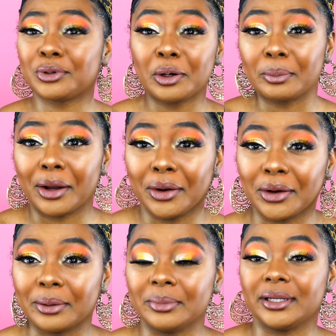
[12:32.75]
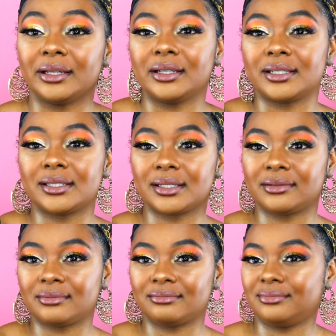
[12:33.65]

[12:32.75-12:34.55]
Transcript: wrong with my arm, but it's